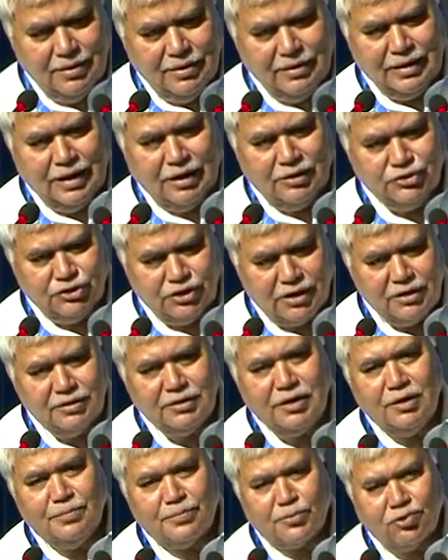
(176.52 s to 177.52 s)
Now,
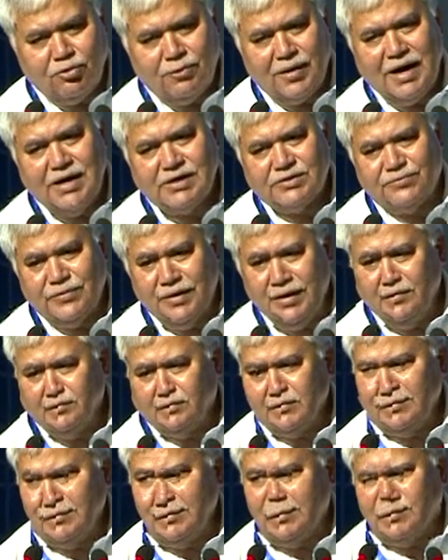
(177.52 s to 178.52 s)
Janadhan provides
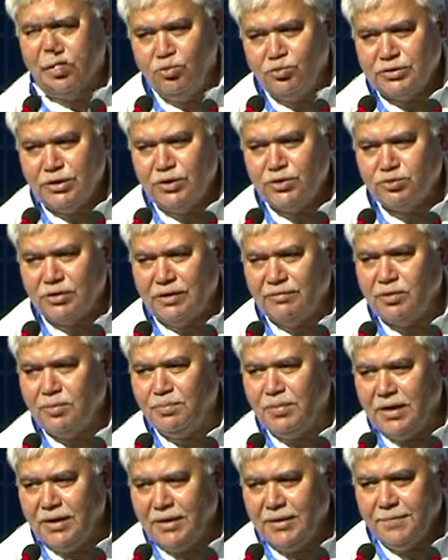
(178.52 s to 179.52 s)
financial inclusion to
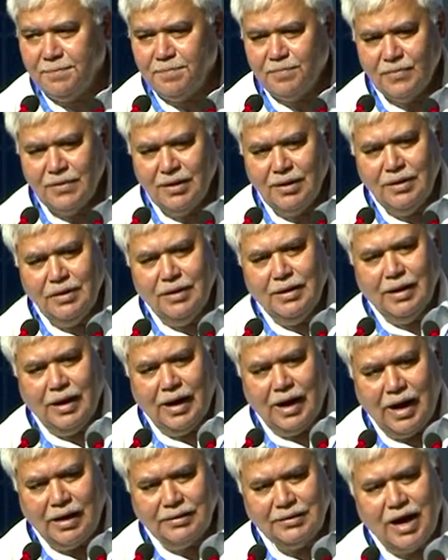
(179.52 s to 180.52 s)
everybody.
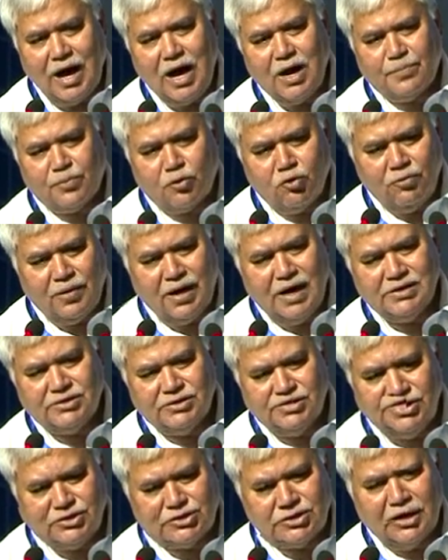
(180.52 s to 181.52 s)
Aadhaar provides
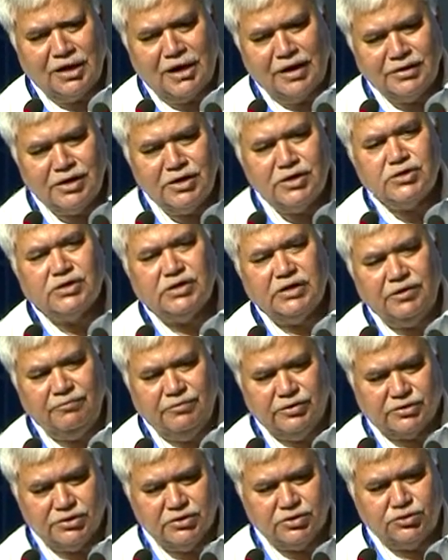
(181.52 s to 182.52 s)
digital identity,
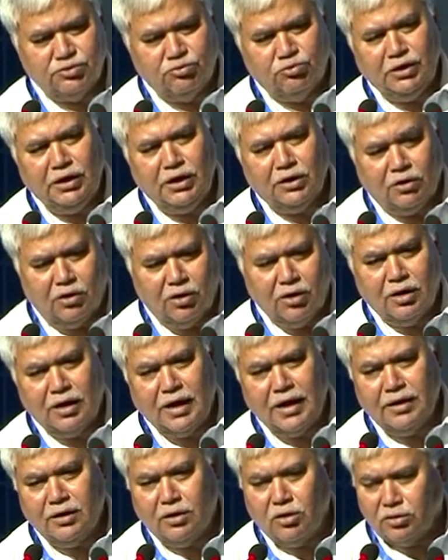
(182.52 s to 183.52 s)
which is unique,
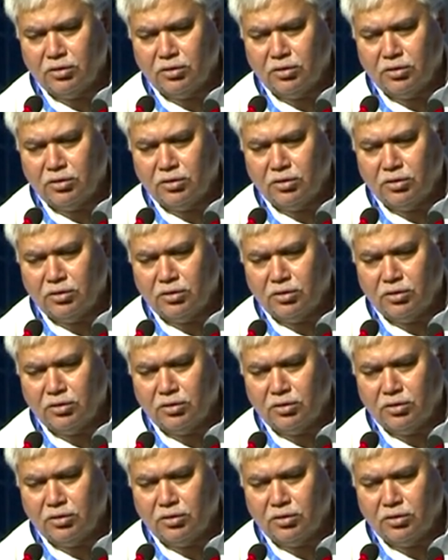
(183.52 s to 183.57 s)
online and